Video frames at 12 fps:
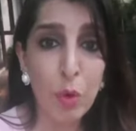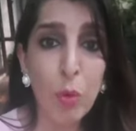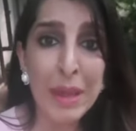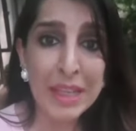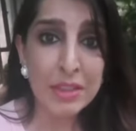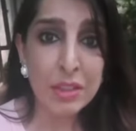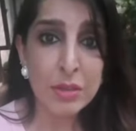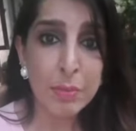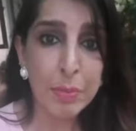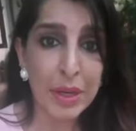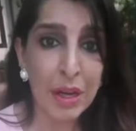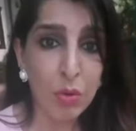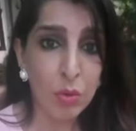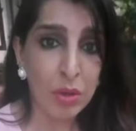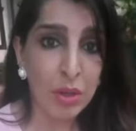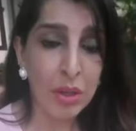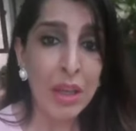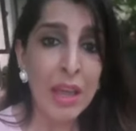who makes us proud.
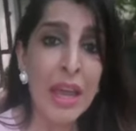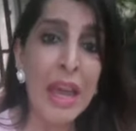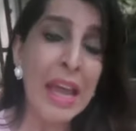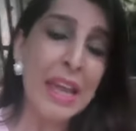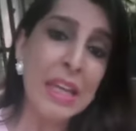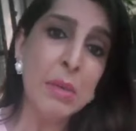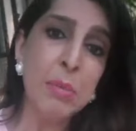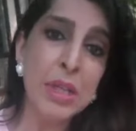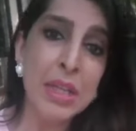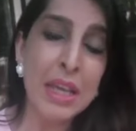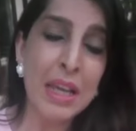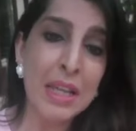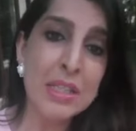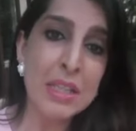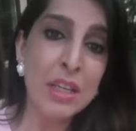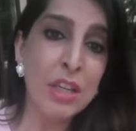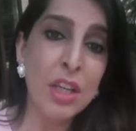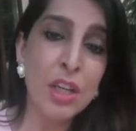Anybody else
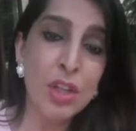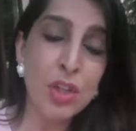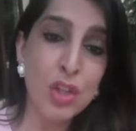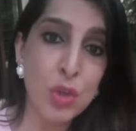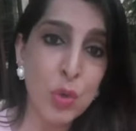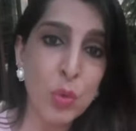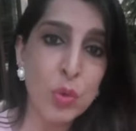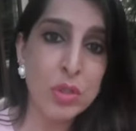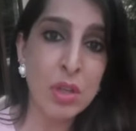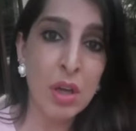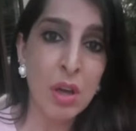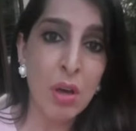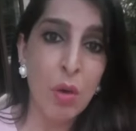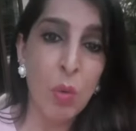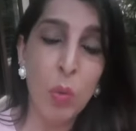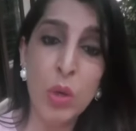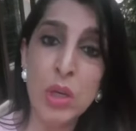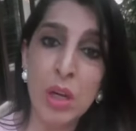in his shoes
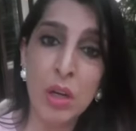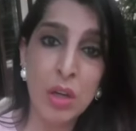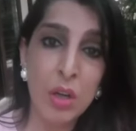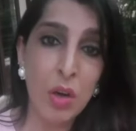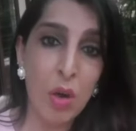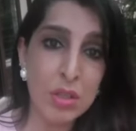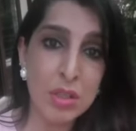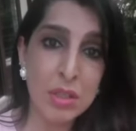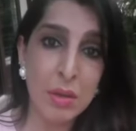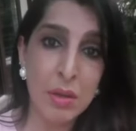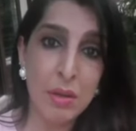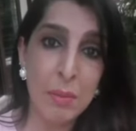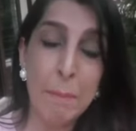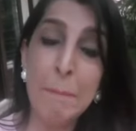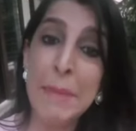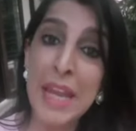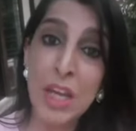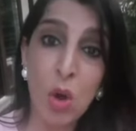
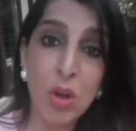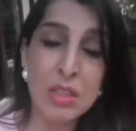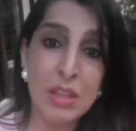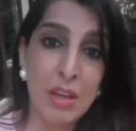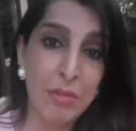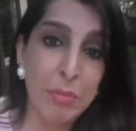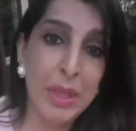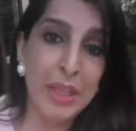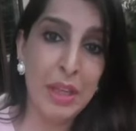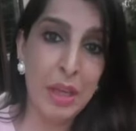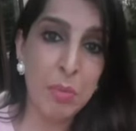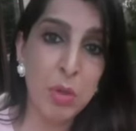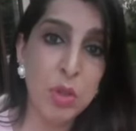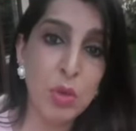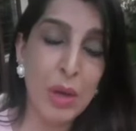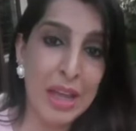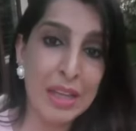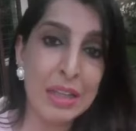may not have been able to
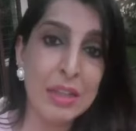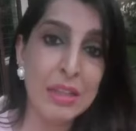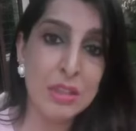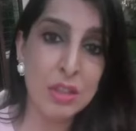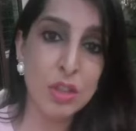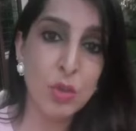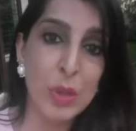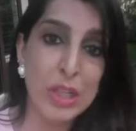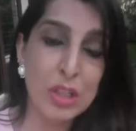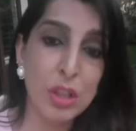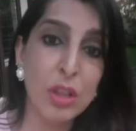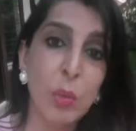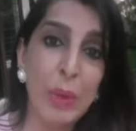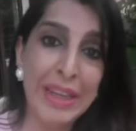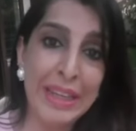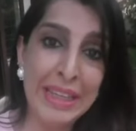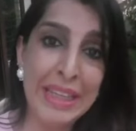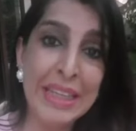handle the situation the
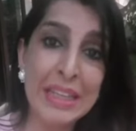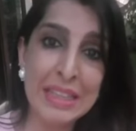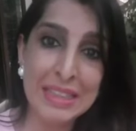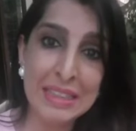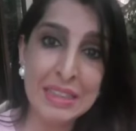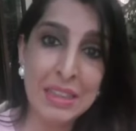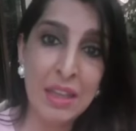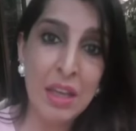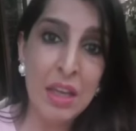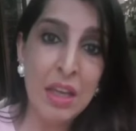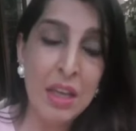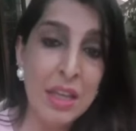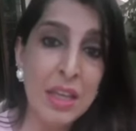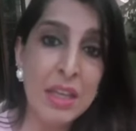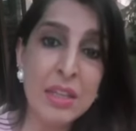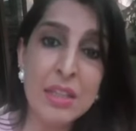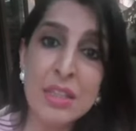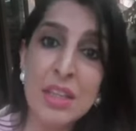way he is.
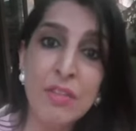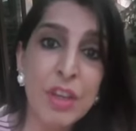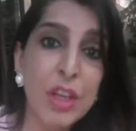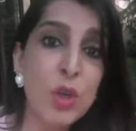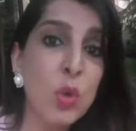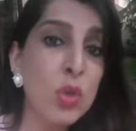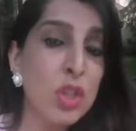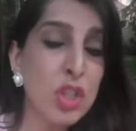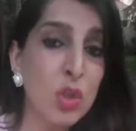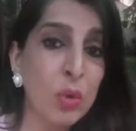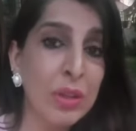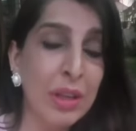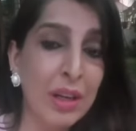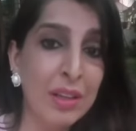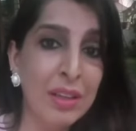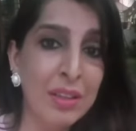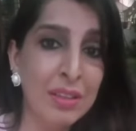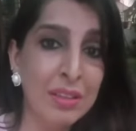He is leaving no stone
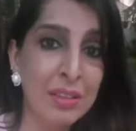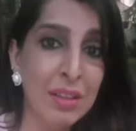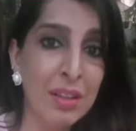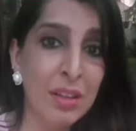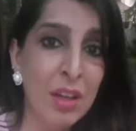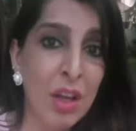unturned.